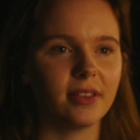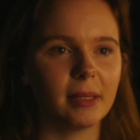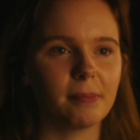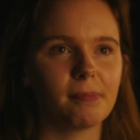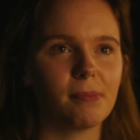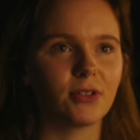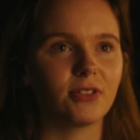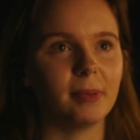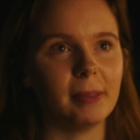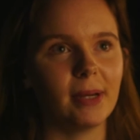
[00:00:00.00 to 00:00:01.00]
I think
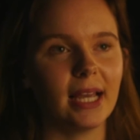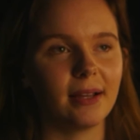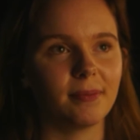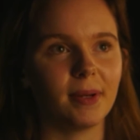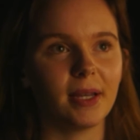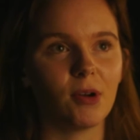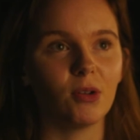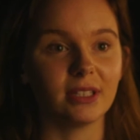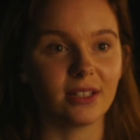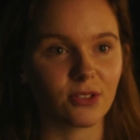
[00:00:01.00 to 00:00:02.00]
possibly by, by
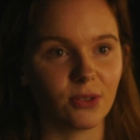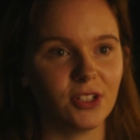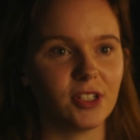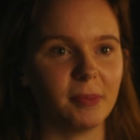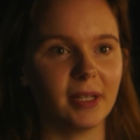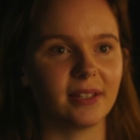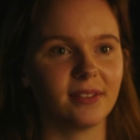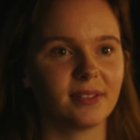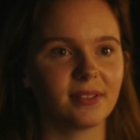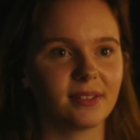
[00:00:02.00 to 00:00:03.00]
holding this scholarship I
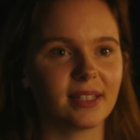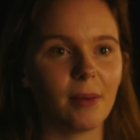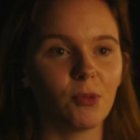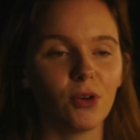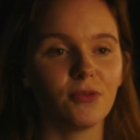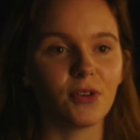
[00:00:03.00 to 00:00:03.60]
can get more